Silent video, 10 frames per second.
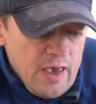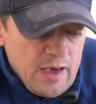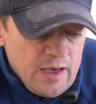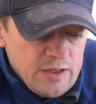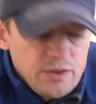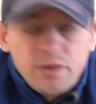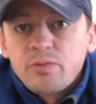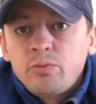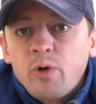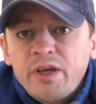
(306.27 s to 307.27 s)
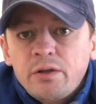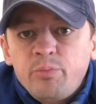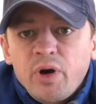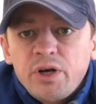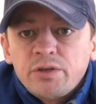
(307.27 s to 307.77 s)
and just wait,
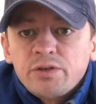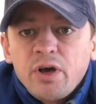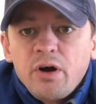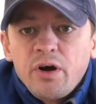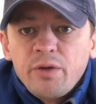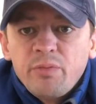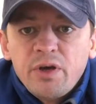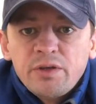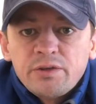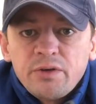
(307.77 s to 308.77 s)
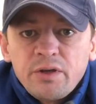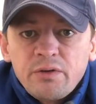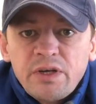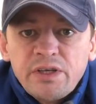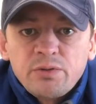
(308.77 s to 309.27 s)
bide your time until they
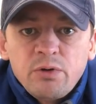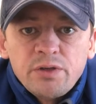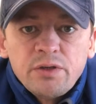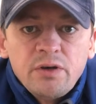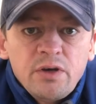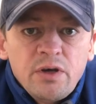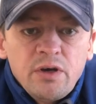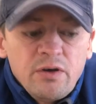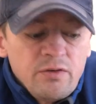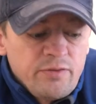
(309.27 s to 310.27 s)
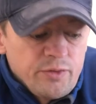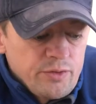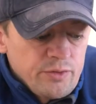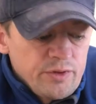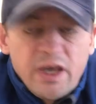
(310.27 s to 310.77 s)
release one
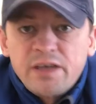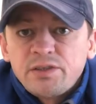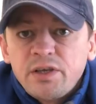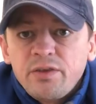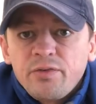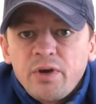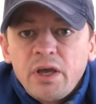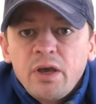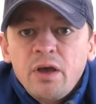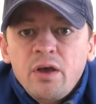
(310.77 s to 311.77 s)
for the X-T3.